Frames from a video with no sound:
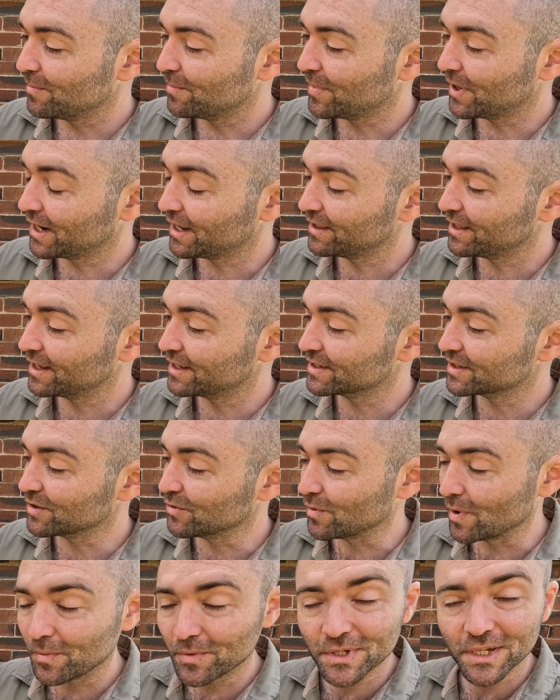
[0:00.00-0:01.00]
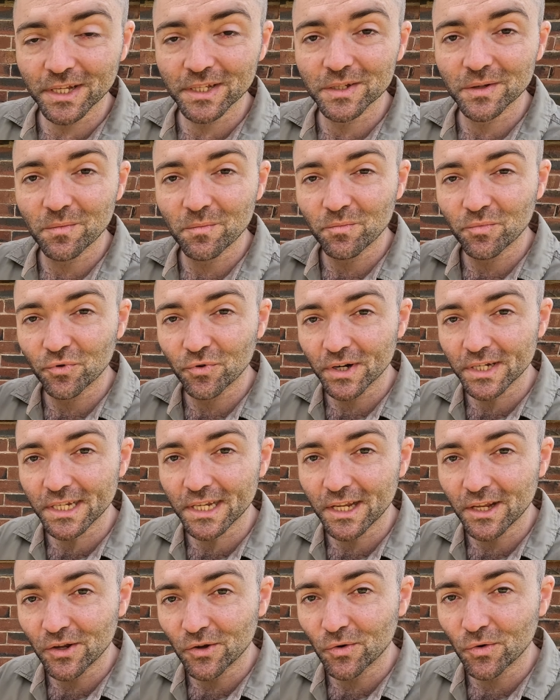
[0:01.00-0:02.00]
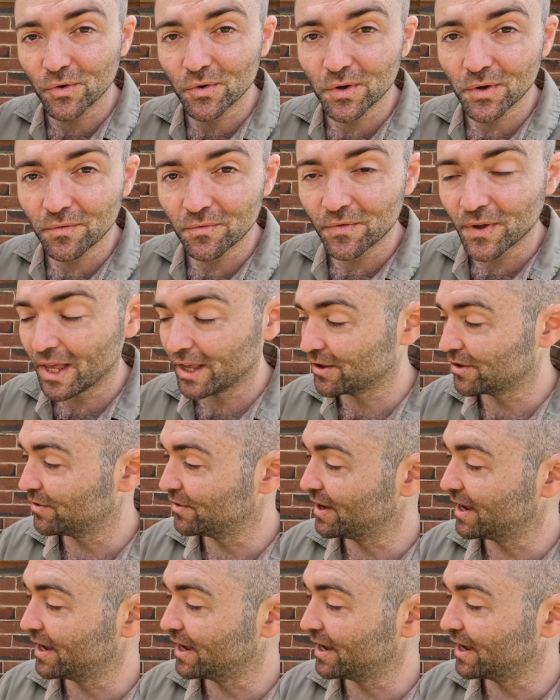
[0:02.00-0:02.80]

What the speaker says: but I think it still represents pretty good value,